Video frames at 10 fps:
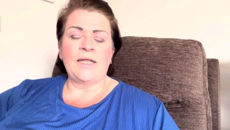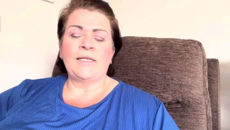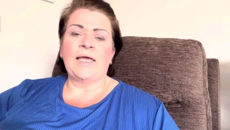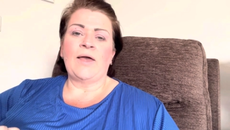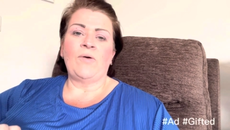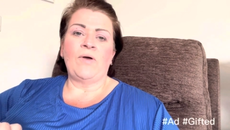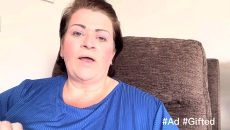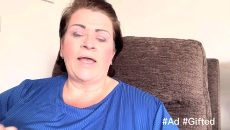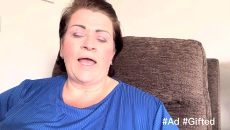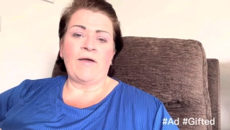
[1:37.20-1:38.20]
Now,
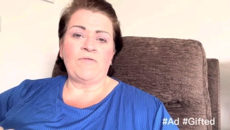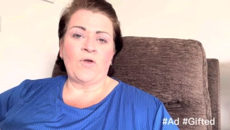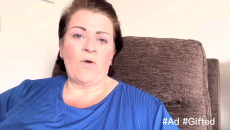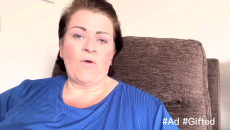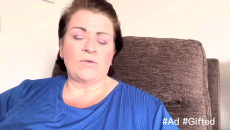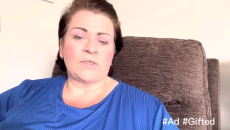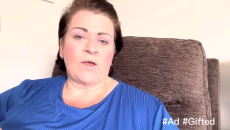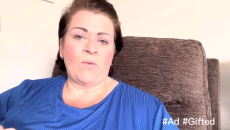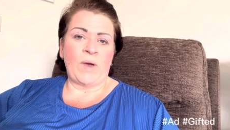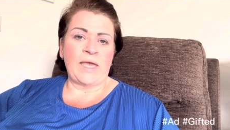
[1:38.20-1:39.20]
I have got
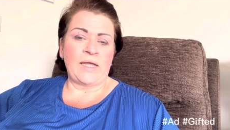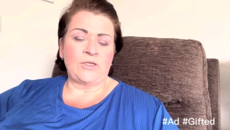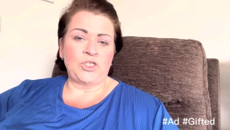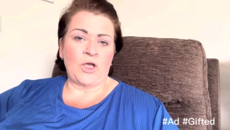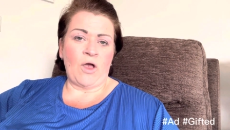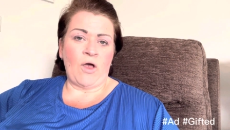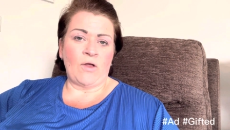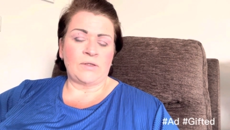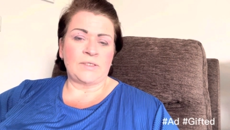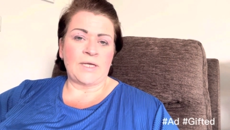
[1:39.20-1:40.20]
a weigh-in
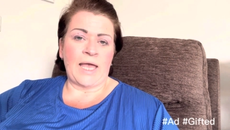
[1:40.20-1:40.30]
chart